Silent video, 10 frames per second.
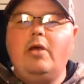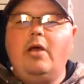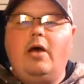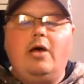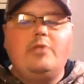
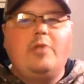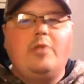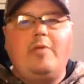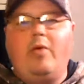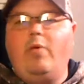it's
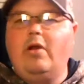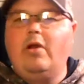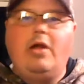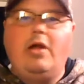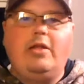probably about 1
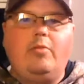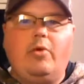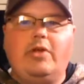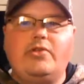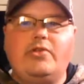o'clock in the
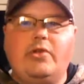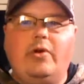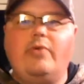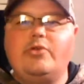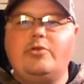morning. So
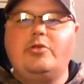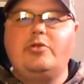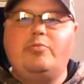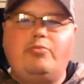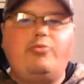I
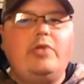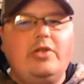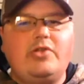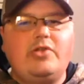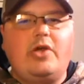was
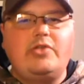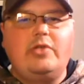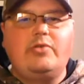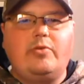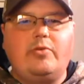pretty
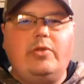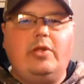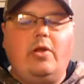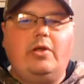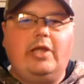exhausted. It was a really
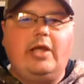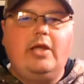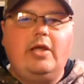long day.